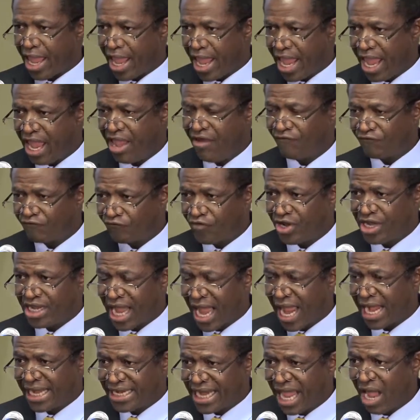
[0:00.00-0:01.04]
if we
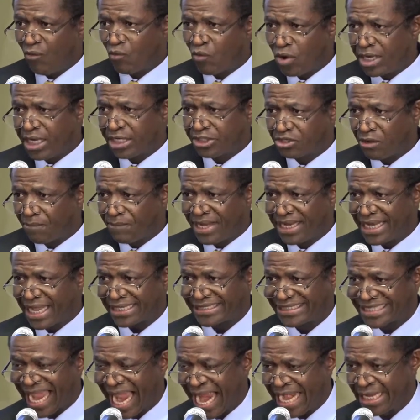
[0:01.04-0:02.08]
are not willing to be
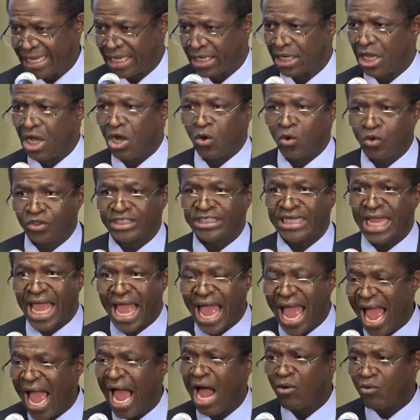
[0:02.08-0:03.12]
like Daniel, who
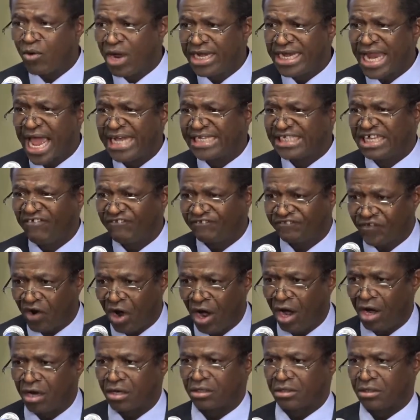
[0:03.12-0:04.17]
said, I will not
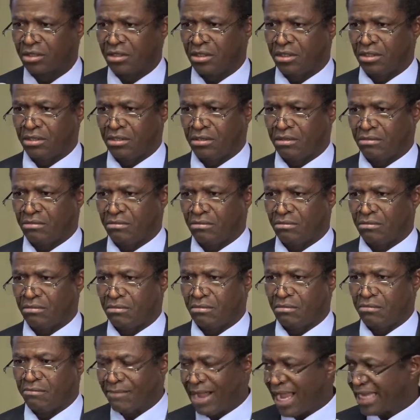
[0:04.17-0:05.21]
defile
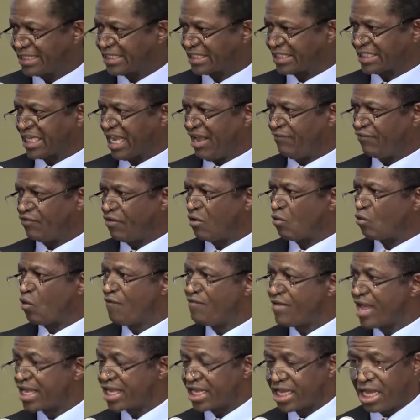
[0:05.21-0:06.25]
myself
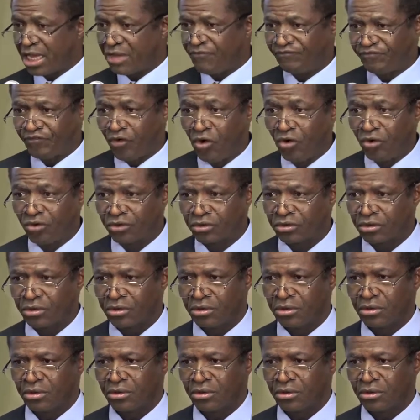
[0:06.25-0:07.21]
with the king food,